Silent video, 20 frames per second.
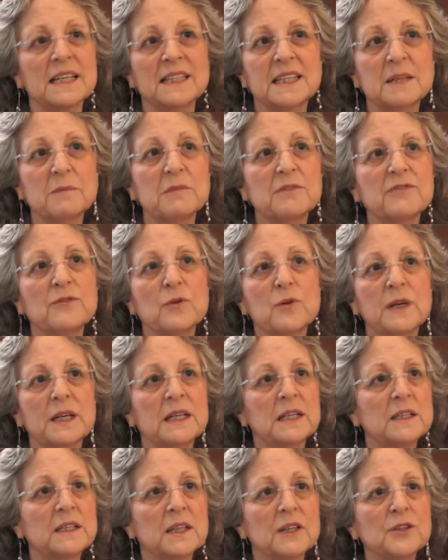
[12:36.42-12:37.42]
said before, in
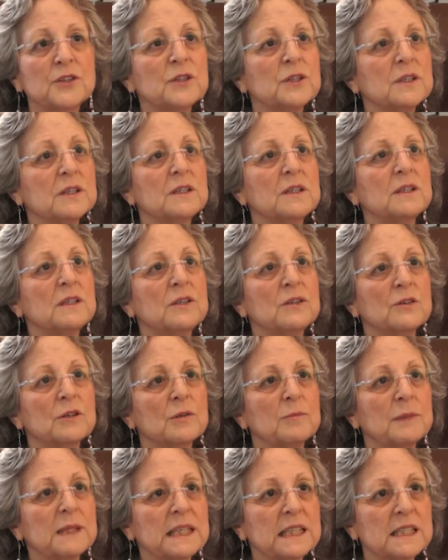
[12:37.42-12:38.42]
adulthood,
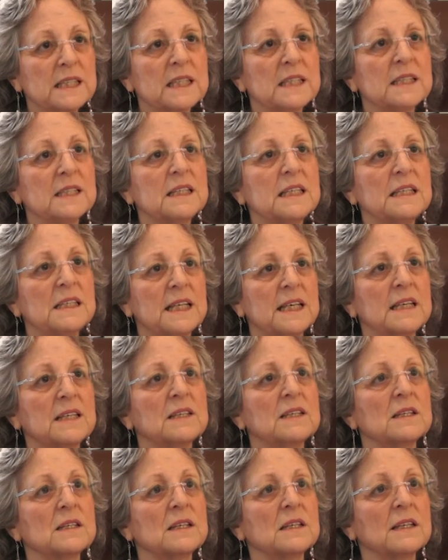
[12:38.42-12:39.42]
neuroplasticity
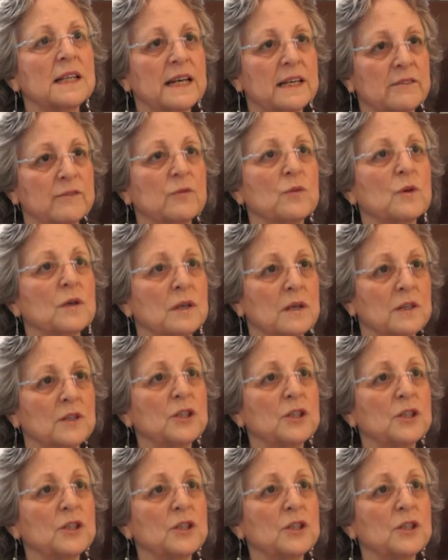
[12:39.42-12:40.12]
takes a lot of work.